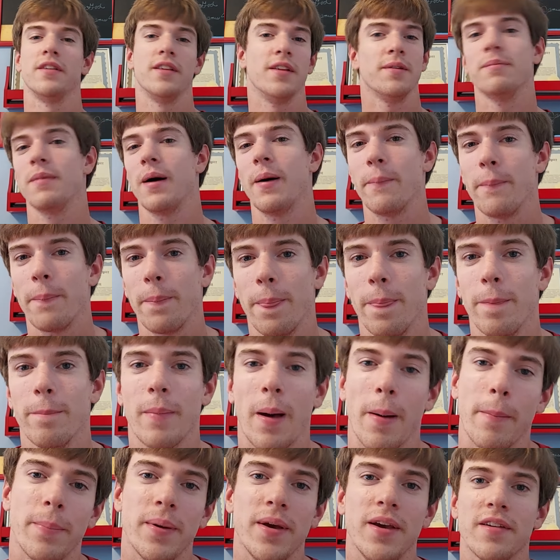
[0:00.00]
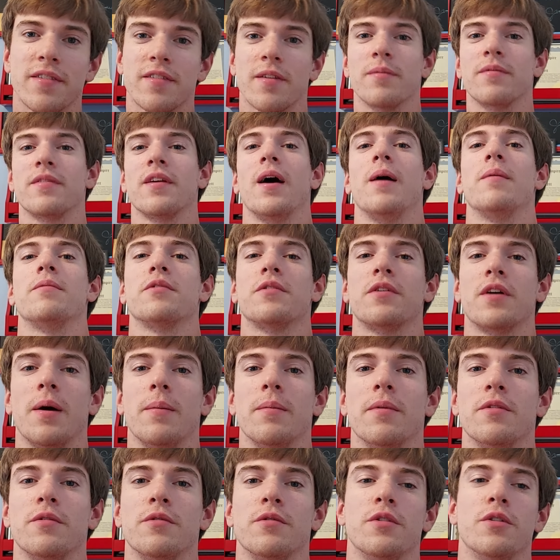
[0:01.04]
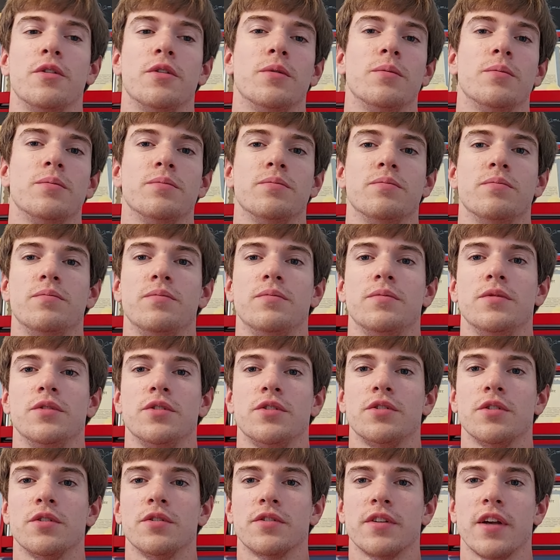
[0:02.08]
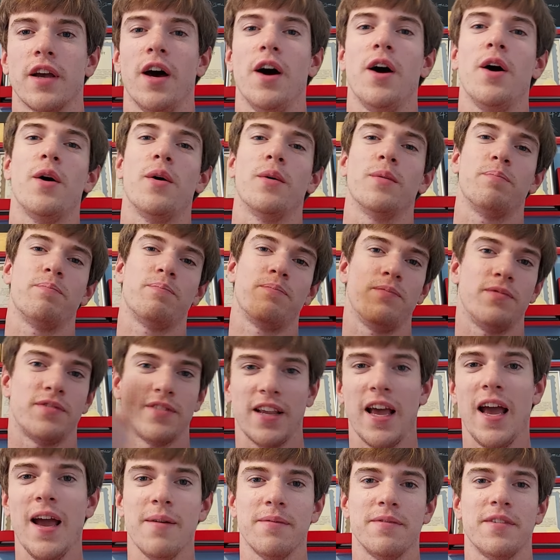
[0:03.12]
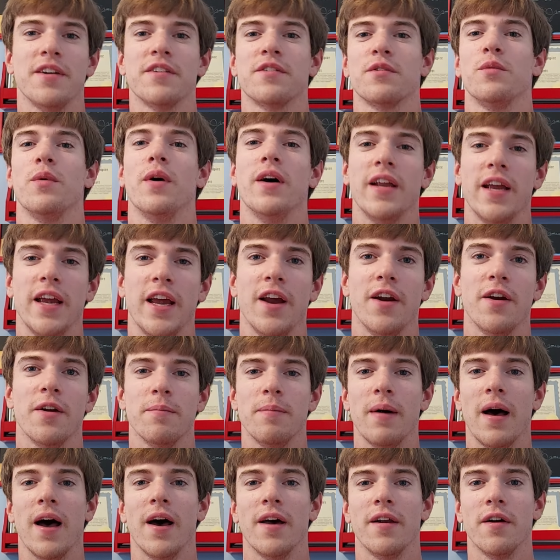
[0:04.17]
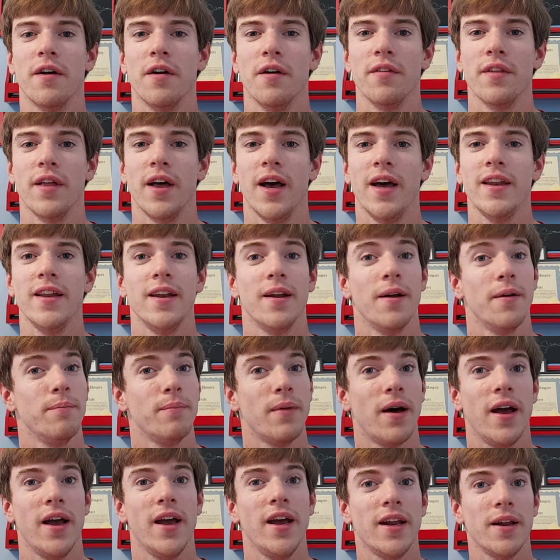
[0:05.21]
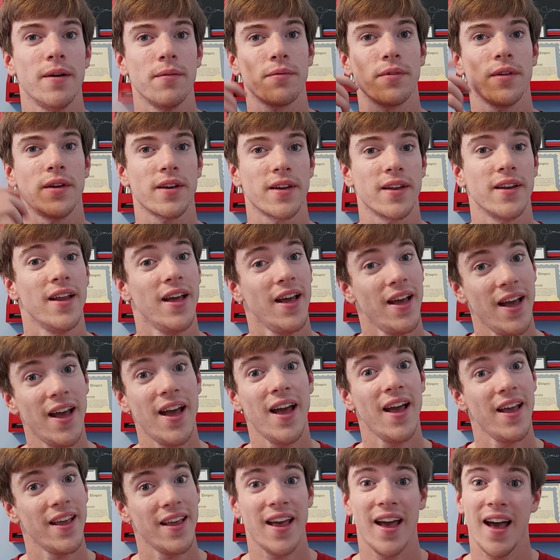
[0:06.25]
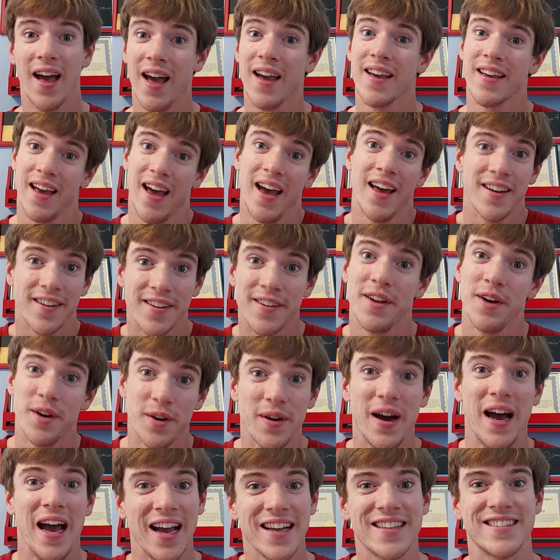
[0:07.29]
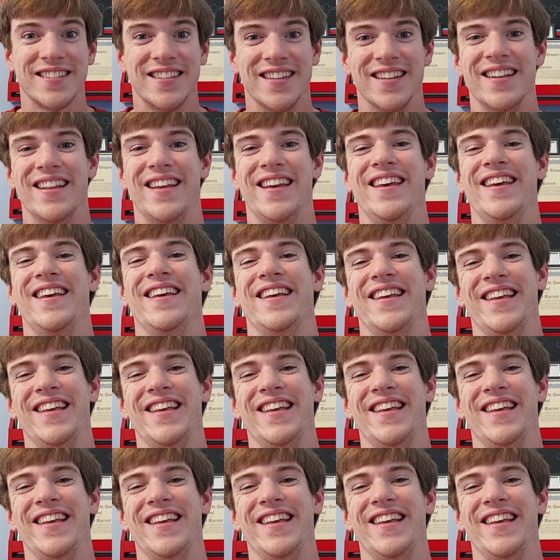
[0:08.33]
And then my B sometimes will come in the room. She'll say, "Oh, Sam doesn't want to hear about all that." And in my head, I'm thinking, yeah, I kind of do, actually.